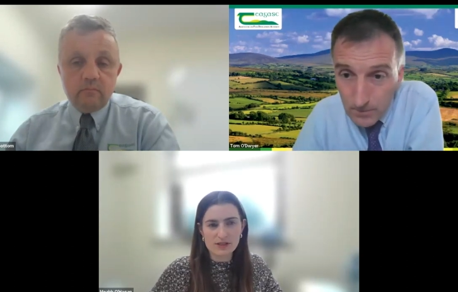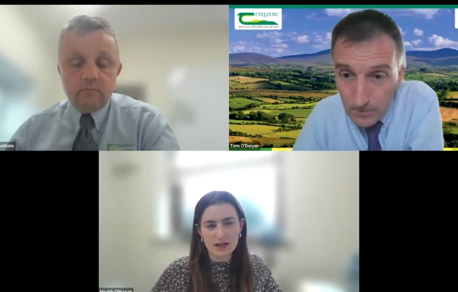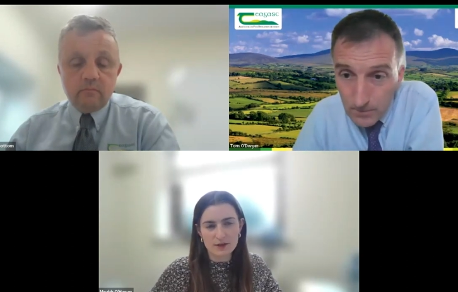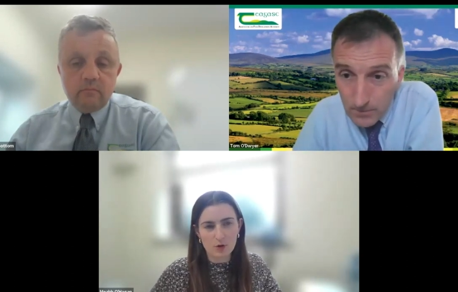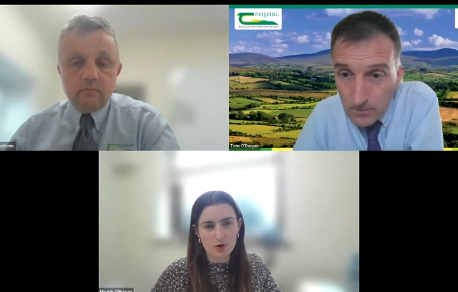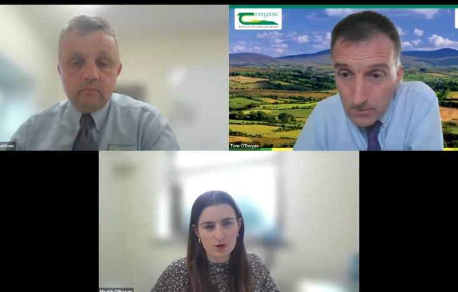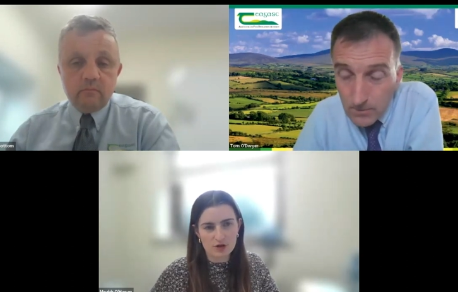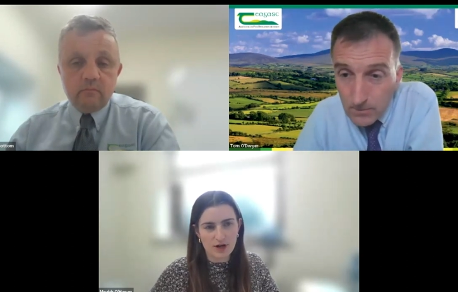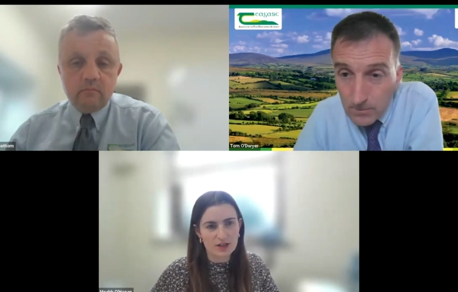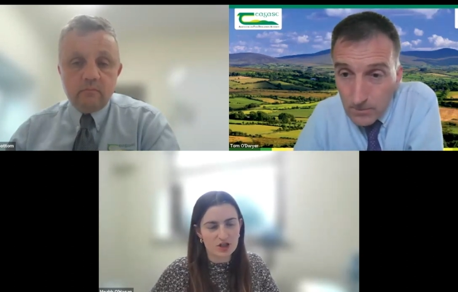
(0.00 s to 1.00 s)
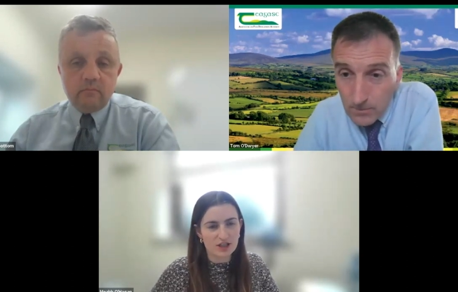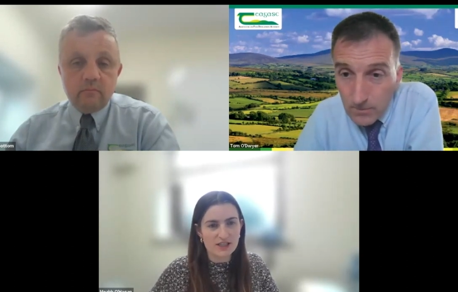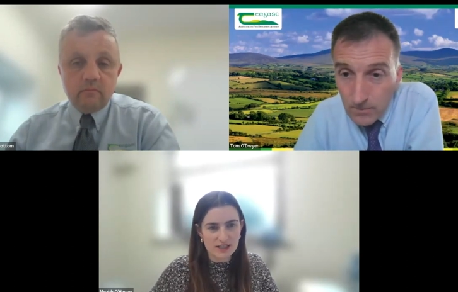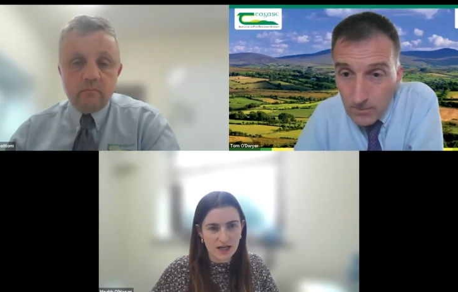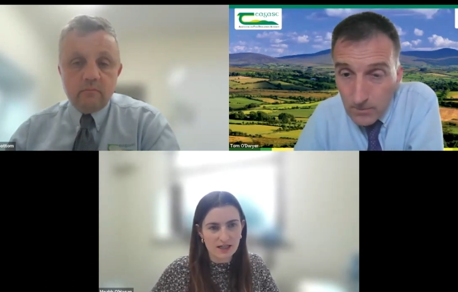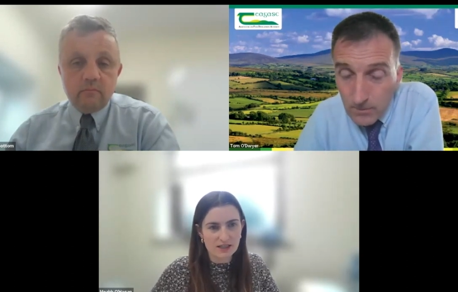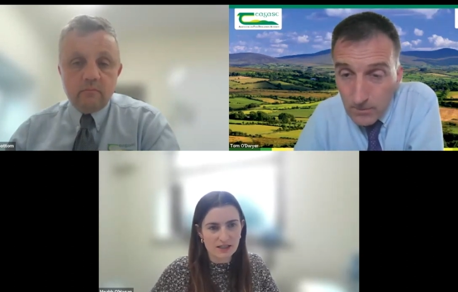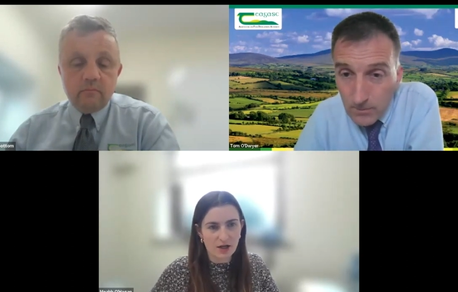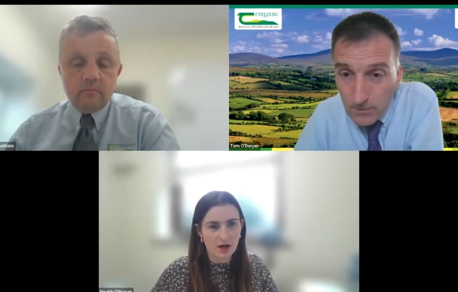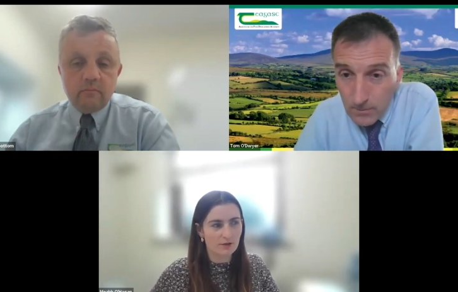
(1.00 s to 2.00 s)
Speaker 1: that order actually
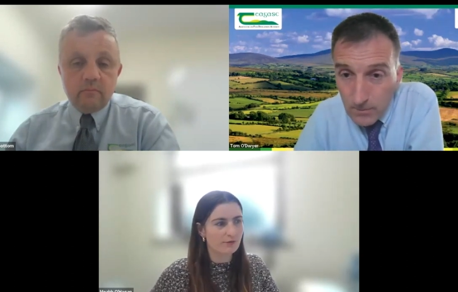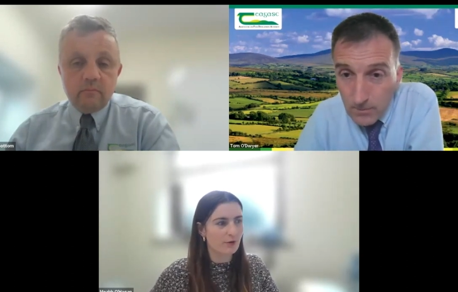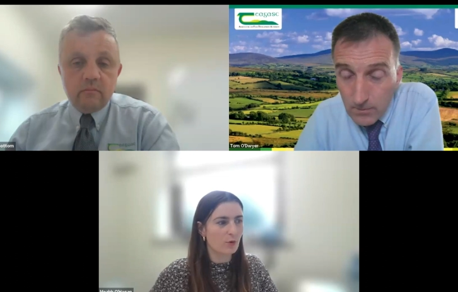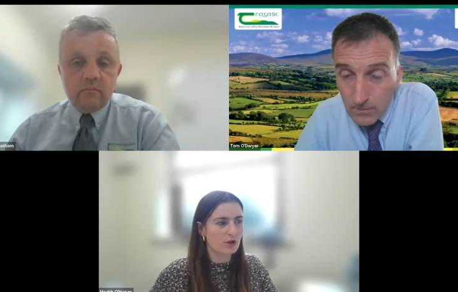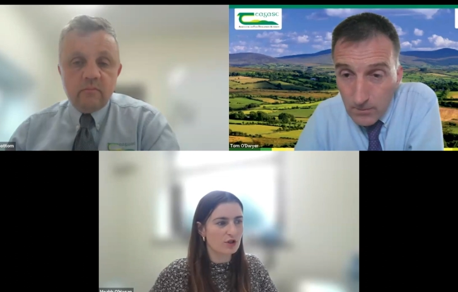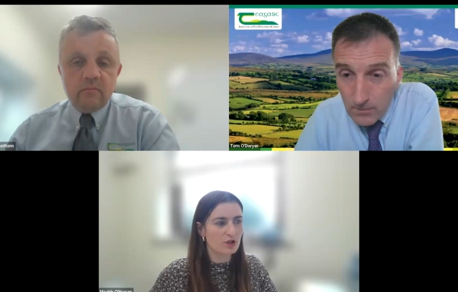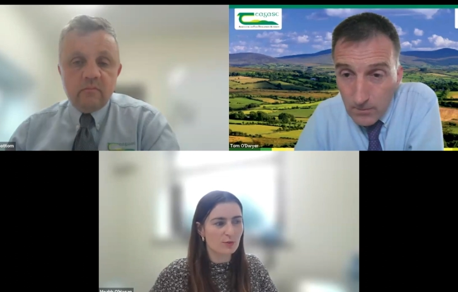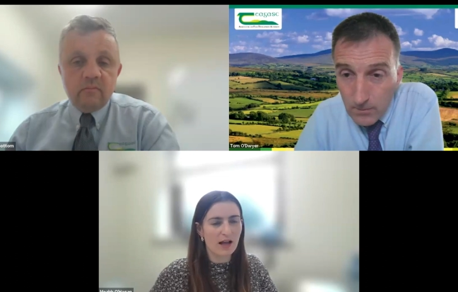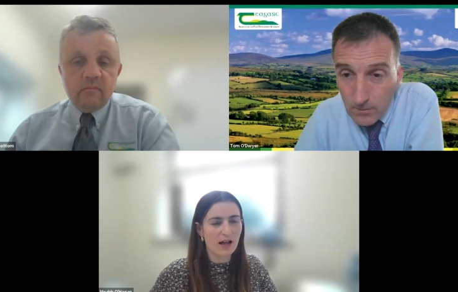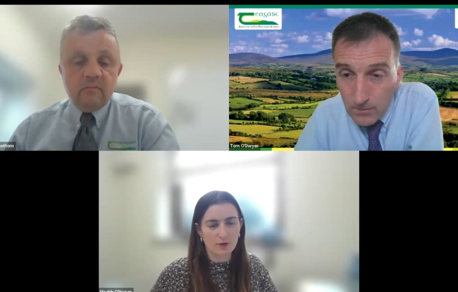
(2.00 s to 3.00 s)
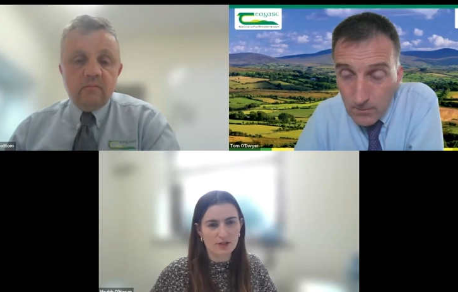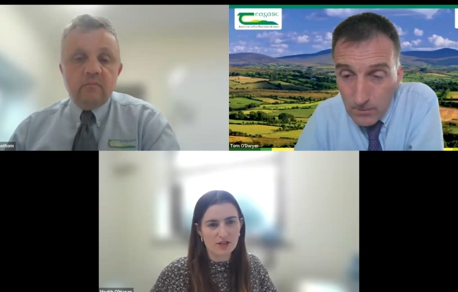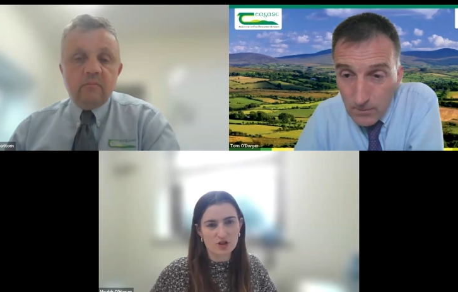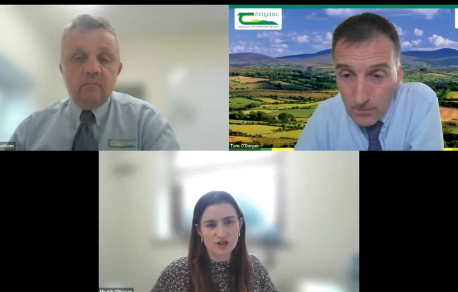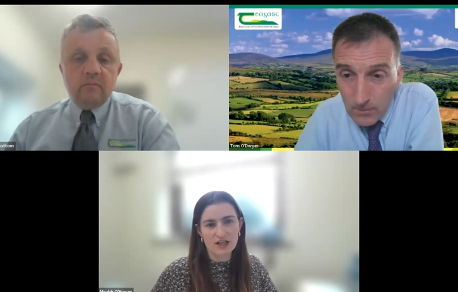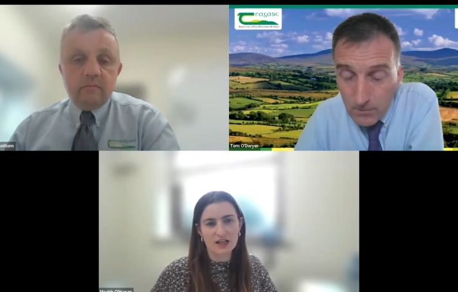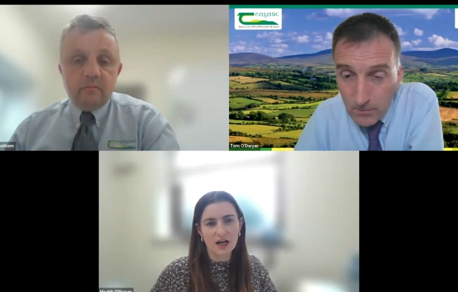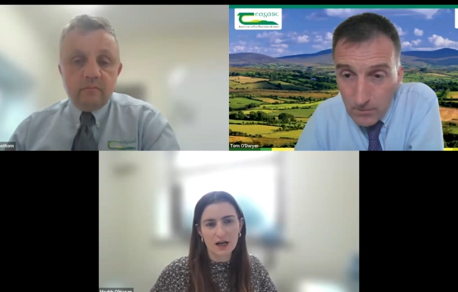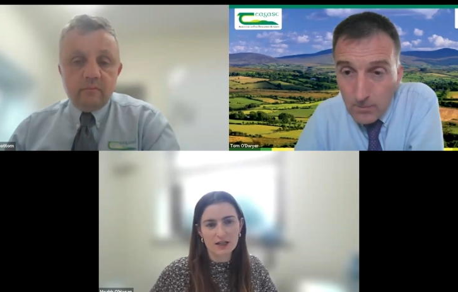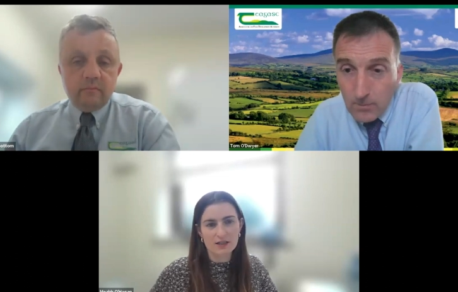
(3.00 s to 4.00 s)
decided on from one to twelve, or is it just a
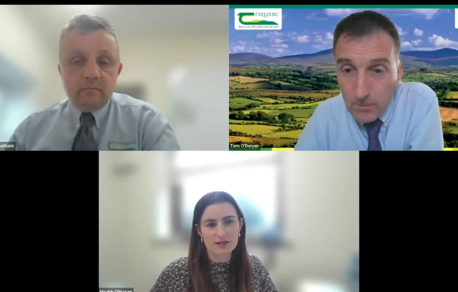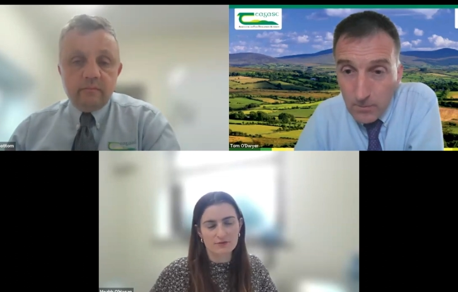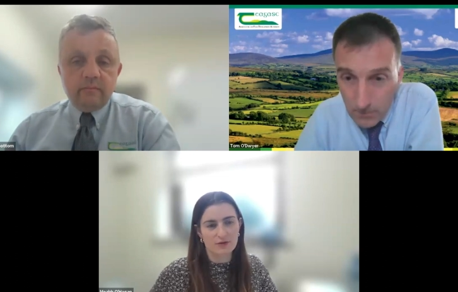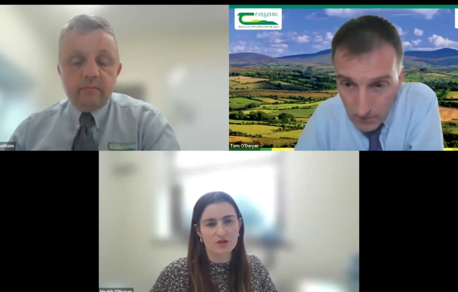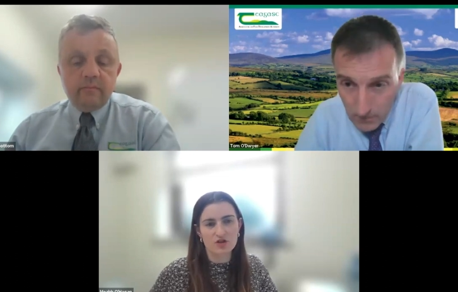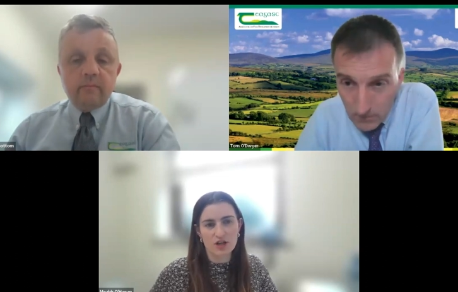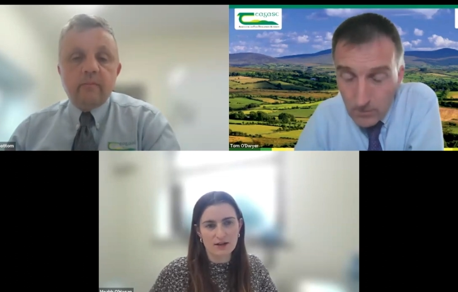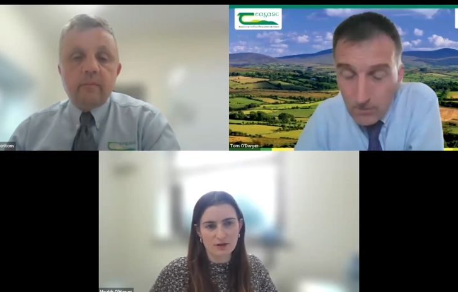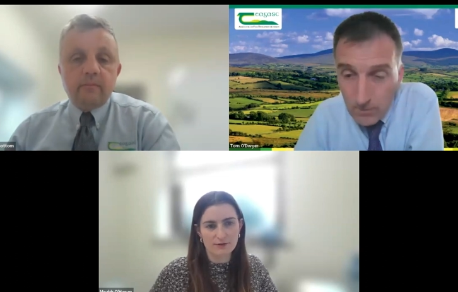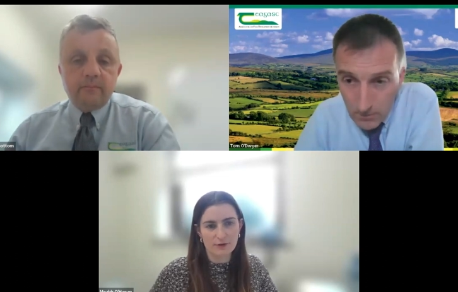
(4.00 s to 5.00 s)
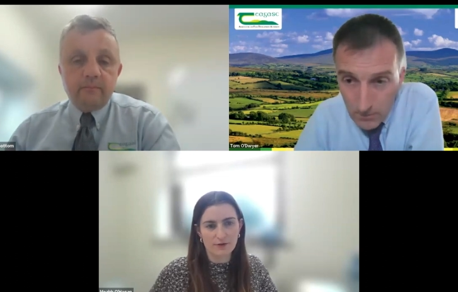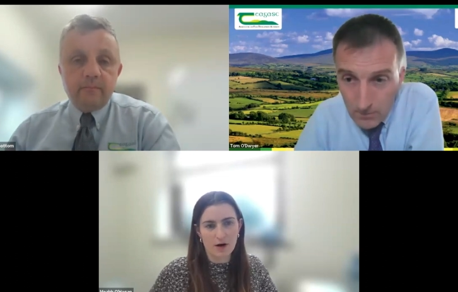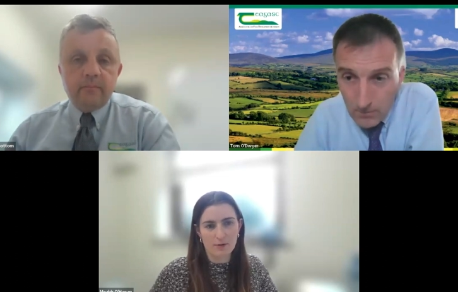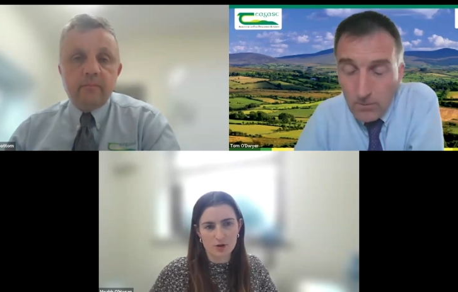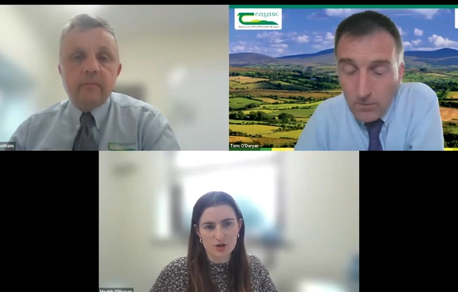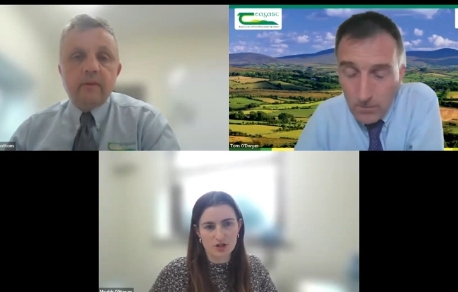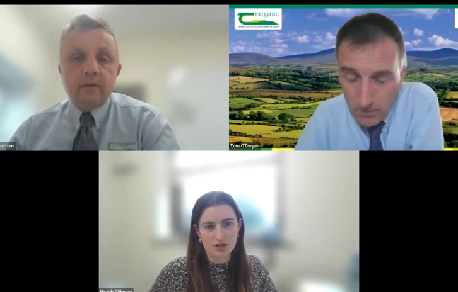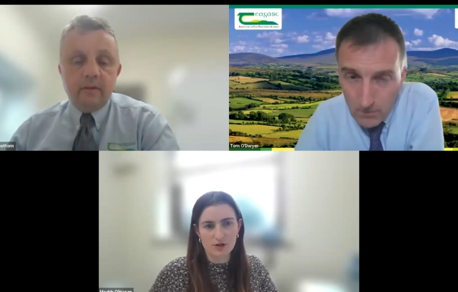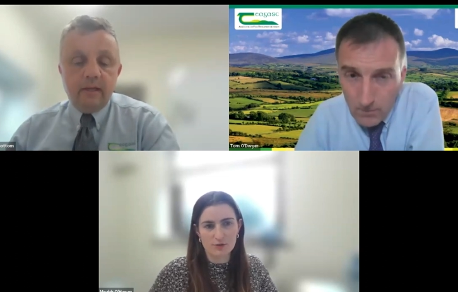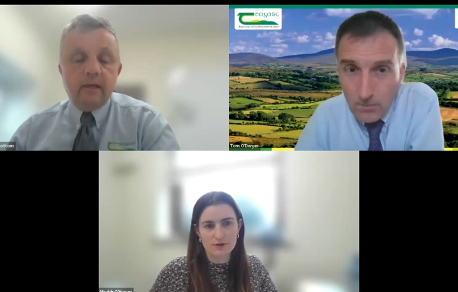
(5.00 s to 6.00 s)
guide in general for farmers to
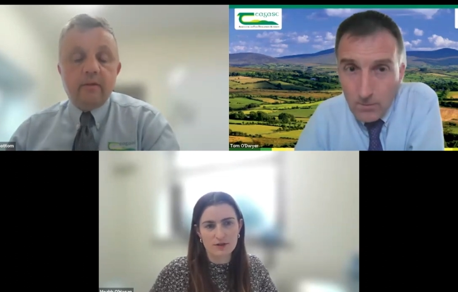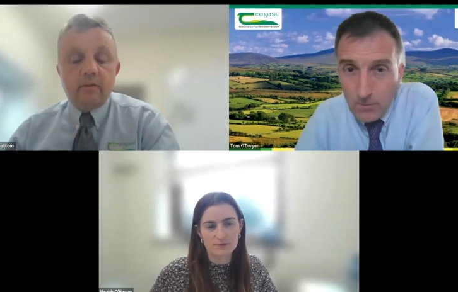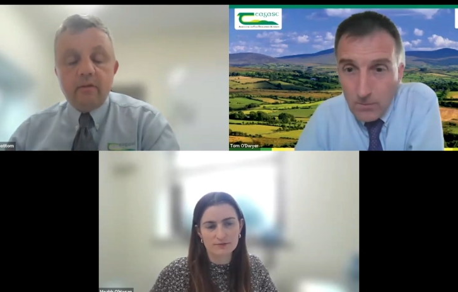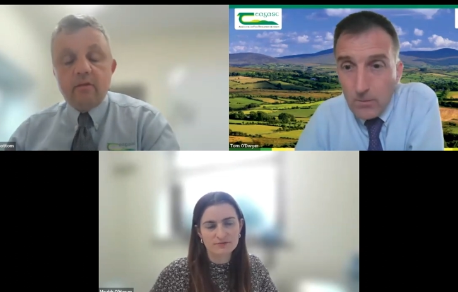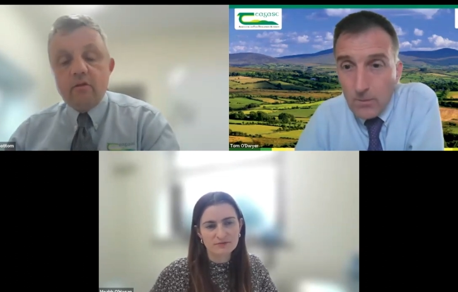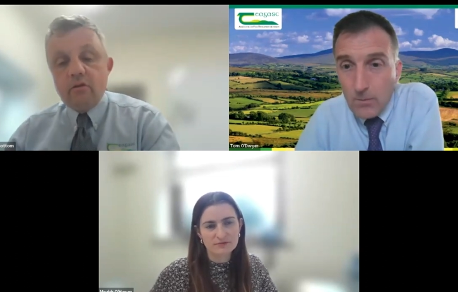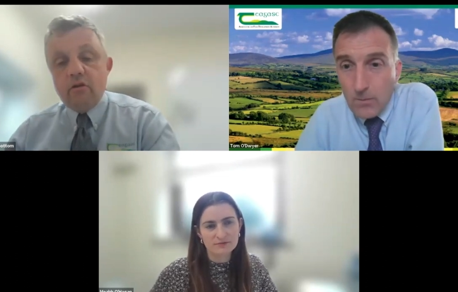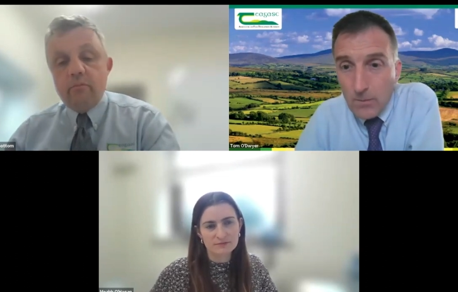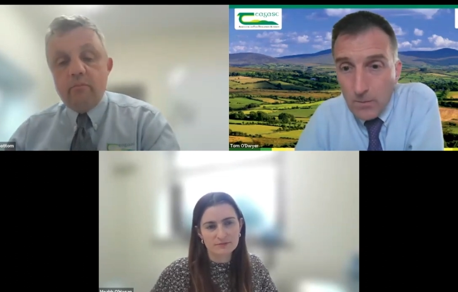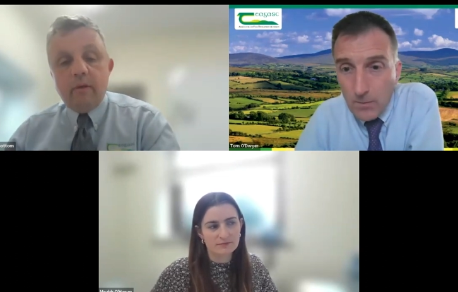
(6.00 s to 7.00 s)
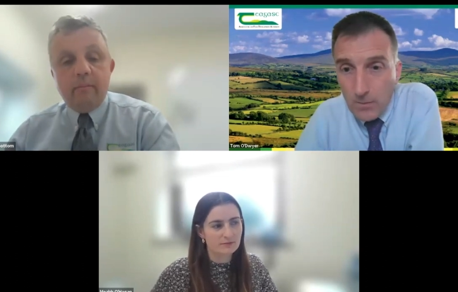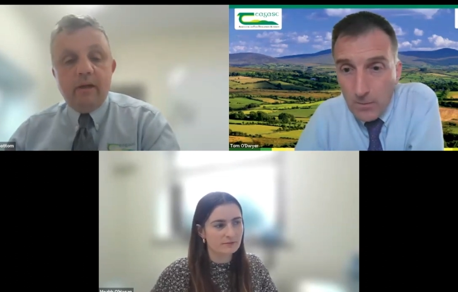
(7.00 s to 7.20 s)
use? Yes,
Speaker 2: so, so it